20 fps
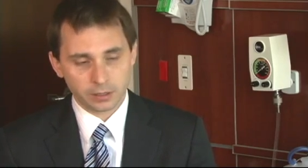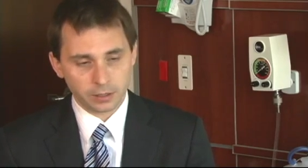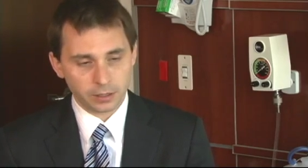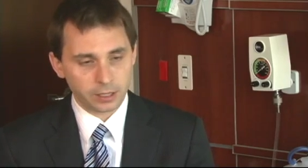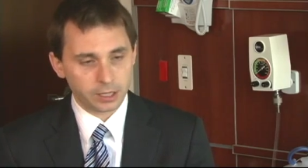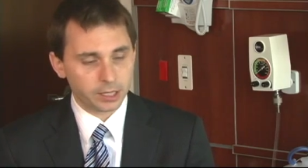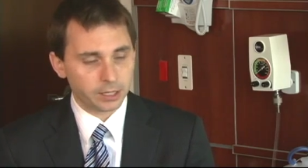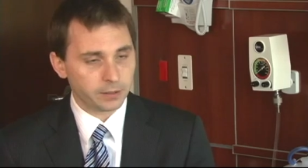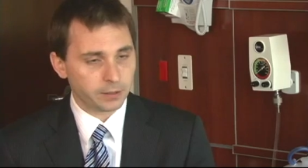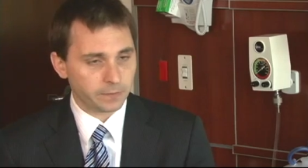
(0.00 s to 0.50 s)

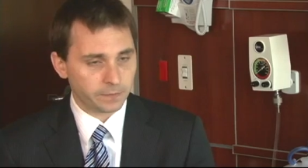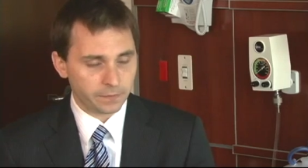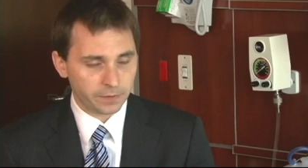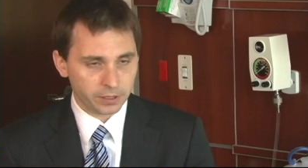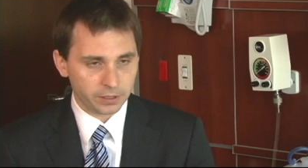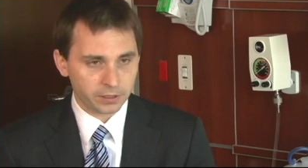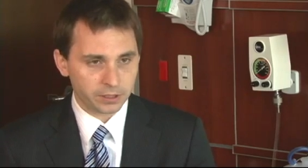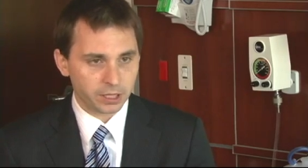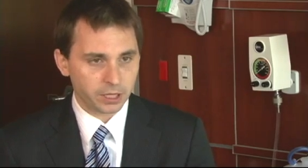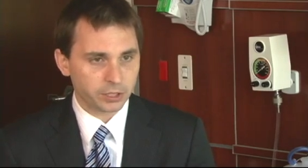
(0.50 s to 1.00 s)
the
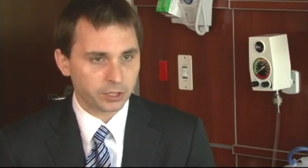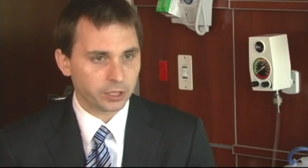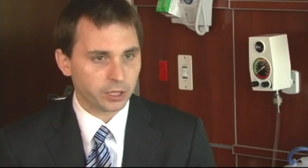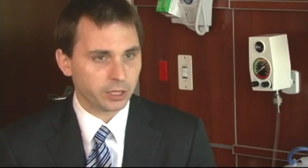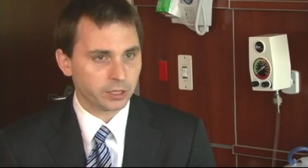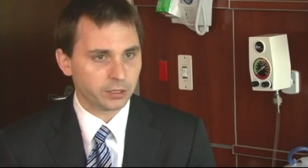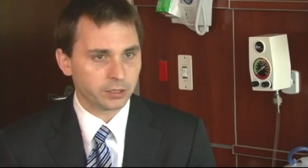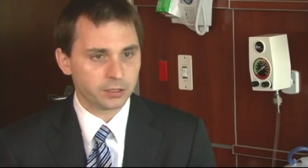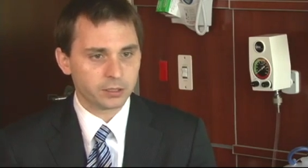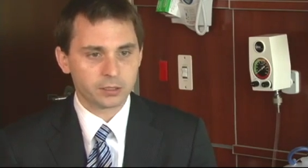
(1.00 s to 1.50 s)

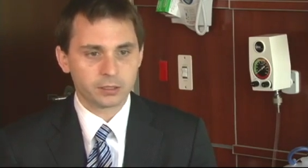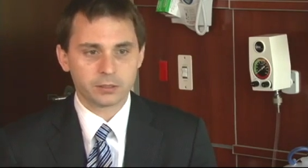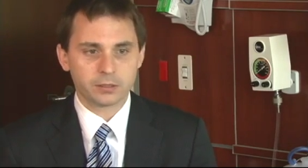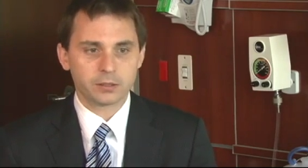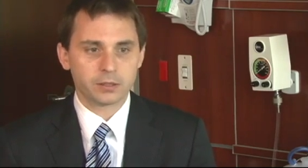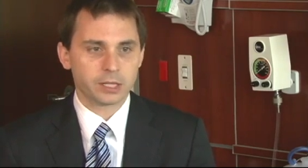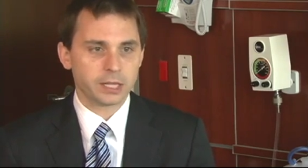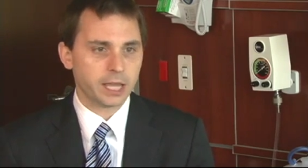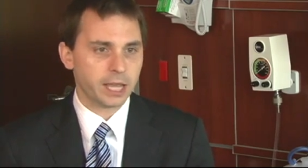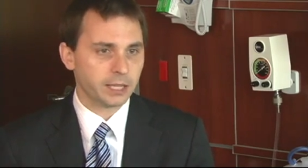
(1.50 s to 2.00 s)
physicians,
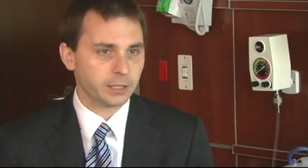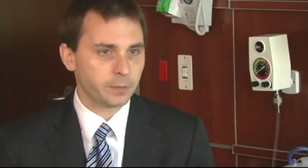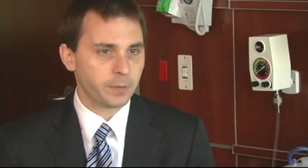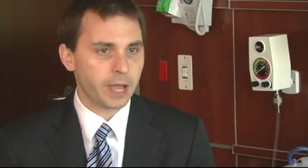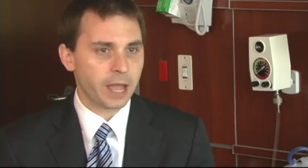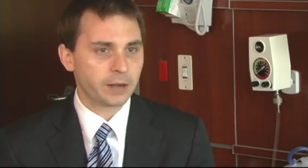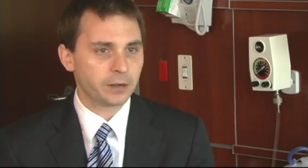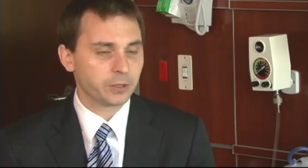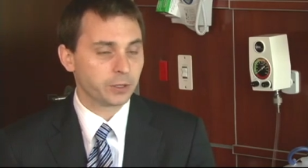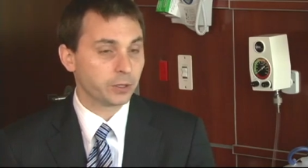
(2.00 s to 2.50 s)
the case
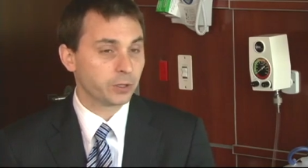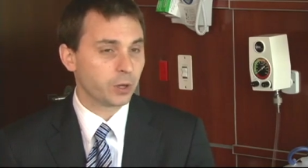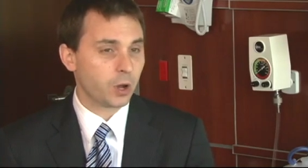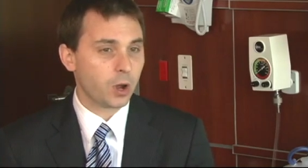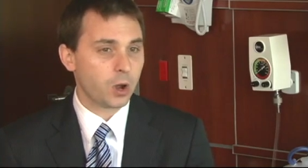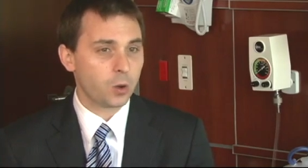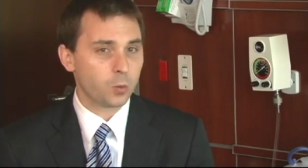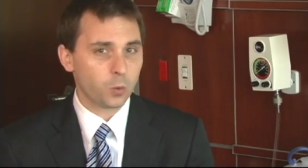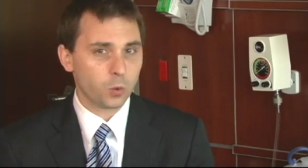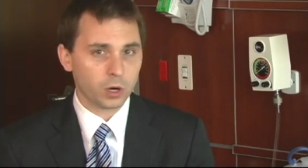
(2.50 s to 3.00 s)
managers
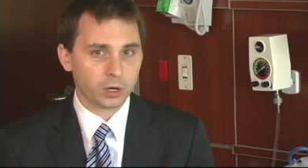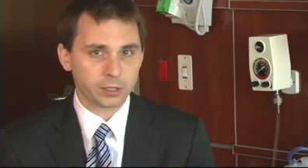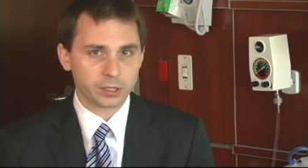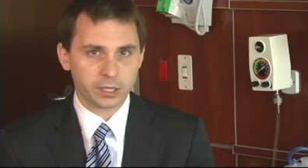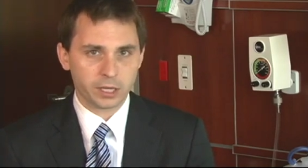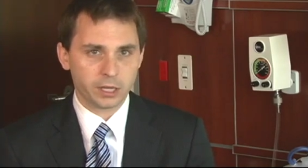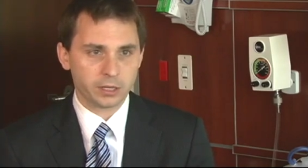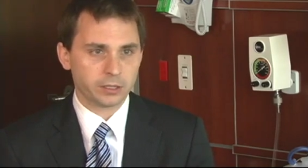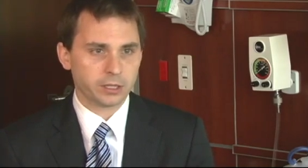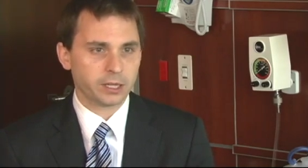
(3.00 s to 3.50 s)
all work
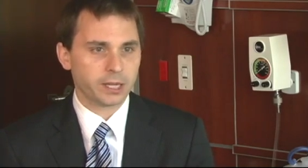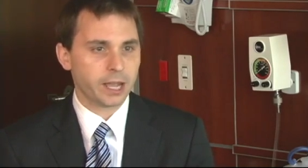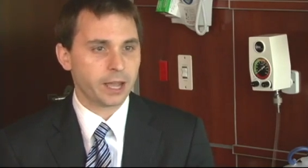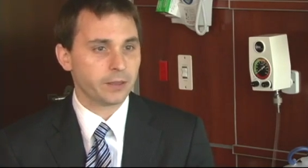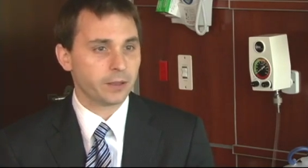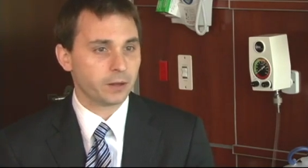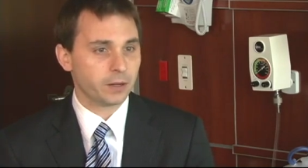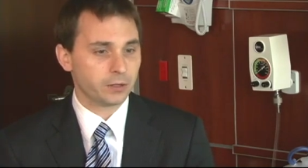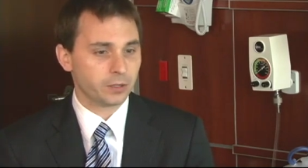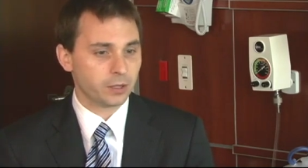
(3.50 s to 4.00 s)

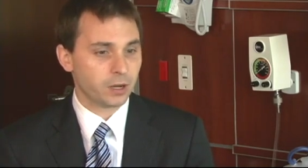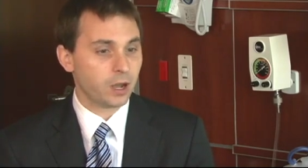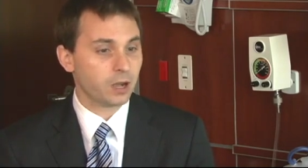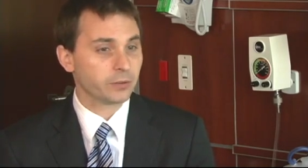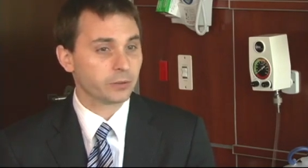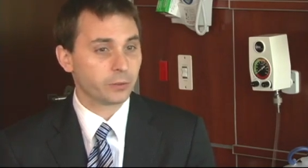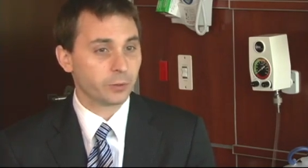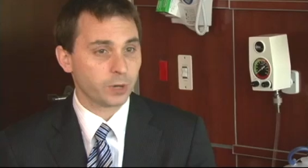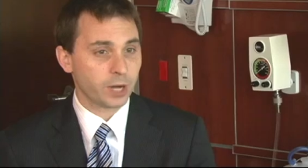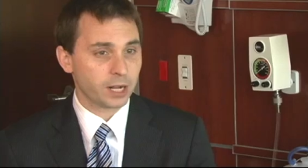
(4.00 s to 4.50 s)
together and
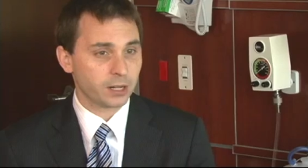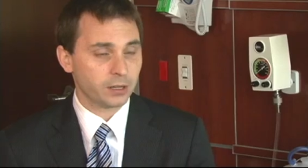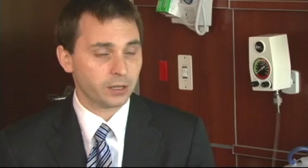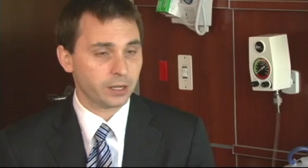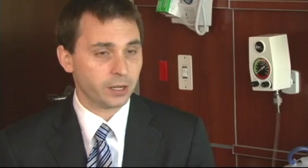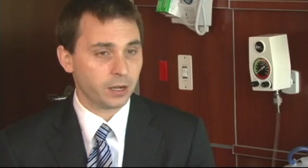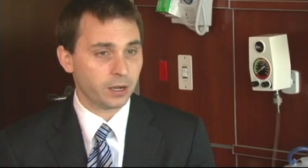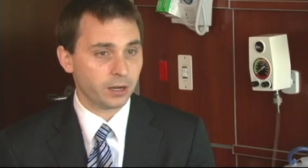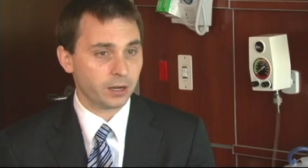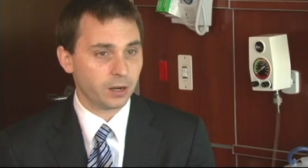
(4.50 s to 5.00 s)
talk
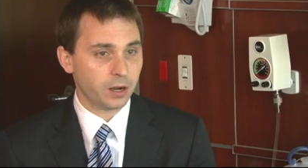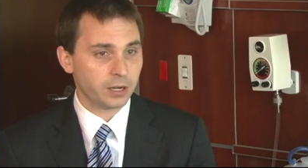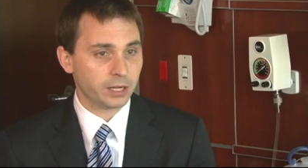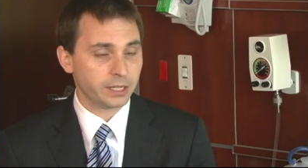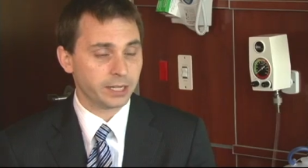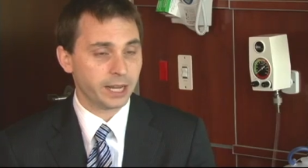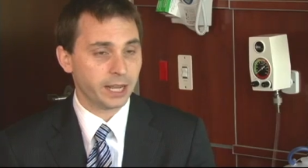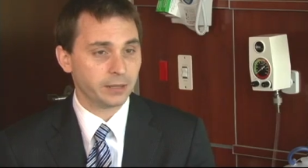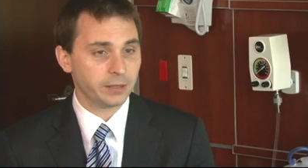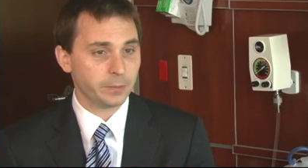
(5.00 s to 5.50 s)
directly on, on,
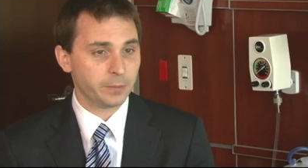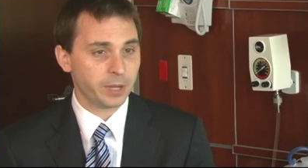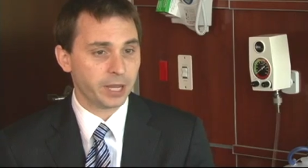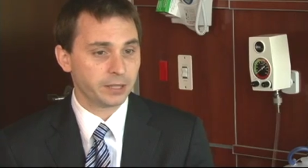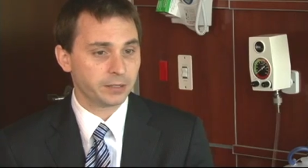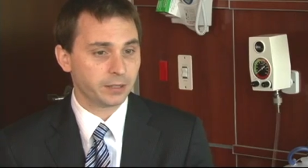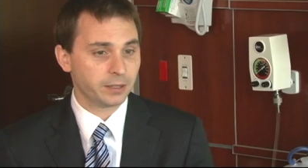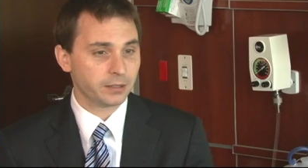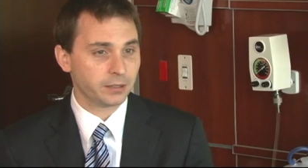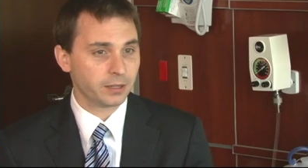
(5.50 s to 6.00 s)
a daily
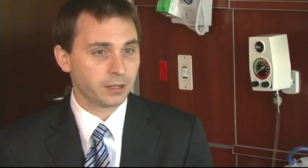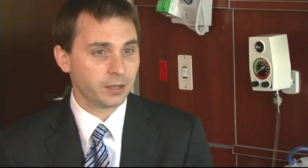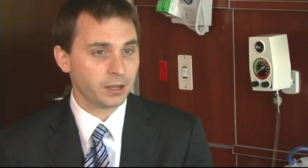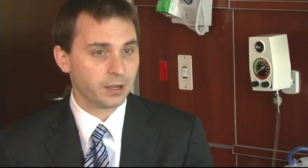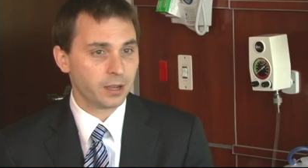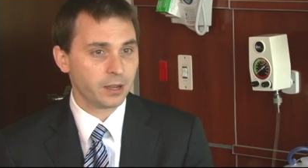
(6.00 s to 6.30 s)
basis